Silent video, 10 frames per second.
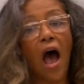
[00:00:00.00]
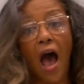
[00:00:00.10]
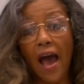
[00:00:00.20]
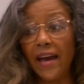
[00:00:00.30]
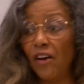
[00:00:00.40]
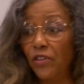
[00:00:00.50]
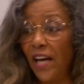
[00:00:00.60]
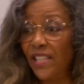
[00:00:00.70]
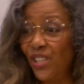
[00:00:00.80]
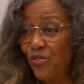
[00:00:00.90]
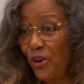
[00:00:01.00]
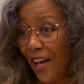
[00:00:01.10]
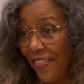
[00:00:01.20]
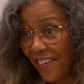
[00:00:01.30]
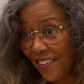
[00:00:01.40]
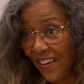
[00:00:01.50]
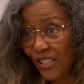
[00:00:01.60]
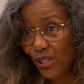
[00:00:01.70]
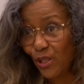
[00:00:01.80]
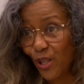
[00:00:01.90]
I have an idea of what I think they
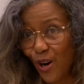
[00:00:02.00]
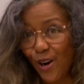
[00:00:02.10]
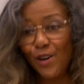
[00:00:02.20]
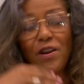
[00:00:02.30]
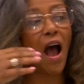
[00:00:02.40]
should learn.